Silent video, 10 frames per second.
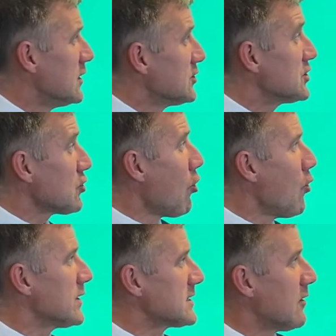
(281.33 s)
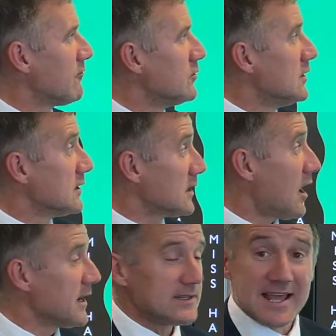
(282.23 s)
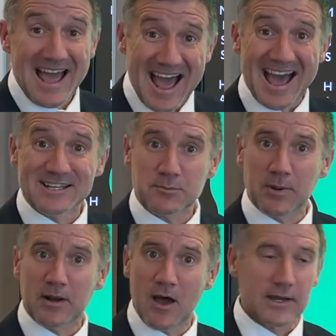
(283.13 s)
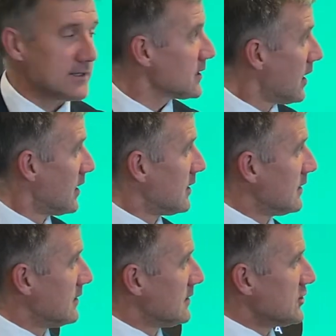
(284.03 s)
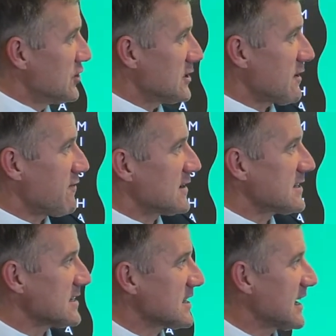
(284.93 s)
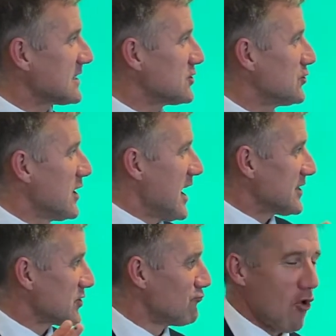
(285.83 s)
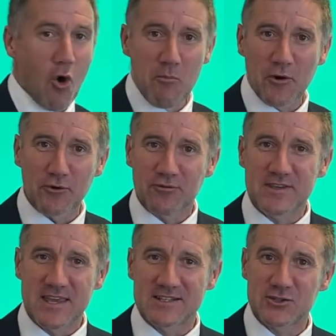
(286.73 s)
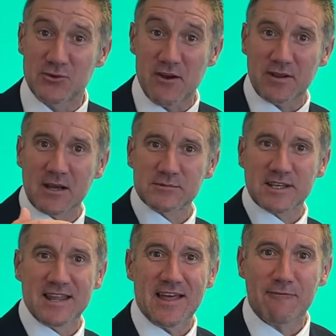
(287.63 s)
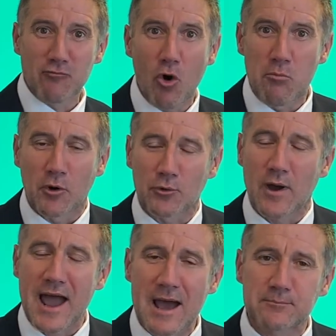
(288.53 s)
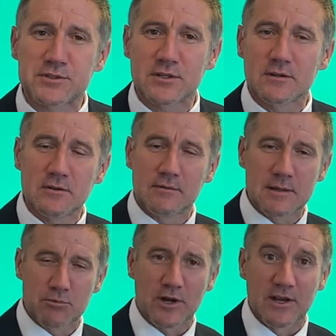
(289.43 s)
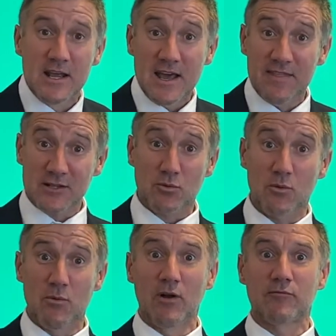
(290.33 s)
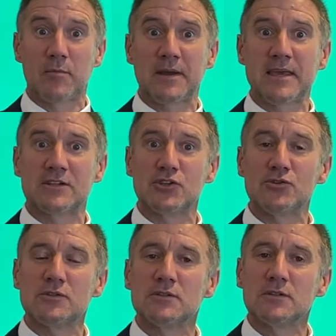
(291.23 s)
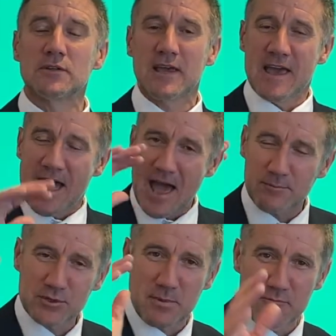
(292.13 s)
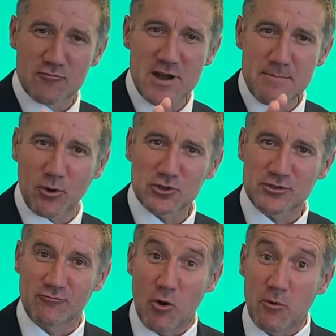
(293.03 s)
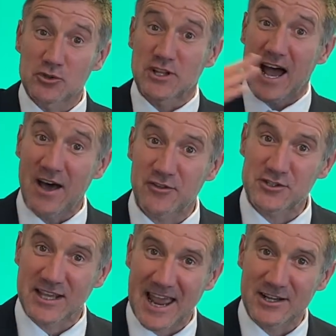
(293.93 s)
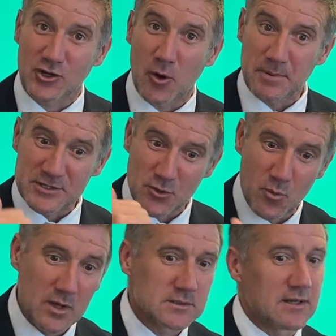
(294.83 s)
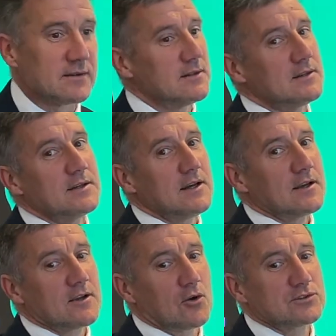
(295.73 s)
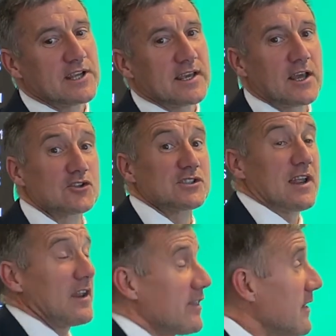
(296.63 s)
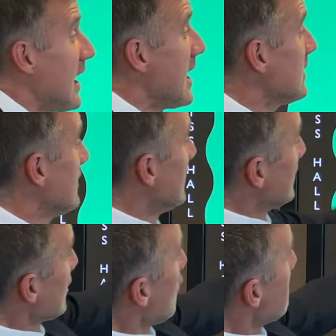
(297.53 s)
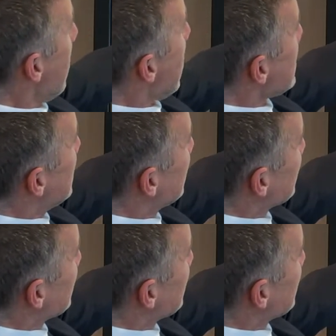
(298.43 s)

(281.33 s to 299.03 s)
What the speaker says: She's always helpful, kind and polite. She has a fantastic attitude and is a role model for year 2. There it comes again, that role model. Absolutely brilliant. And that's what we want from our year 2s. Okay? Absolutely being really positive role models that others can copy. So well done. Golden ticket goes to none other than Lola May.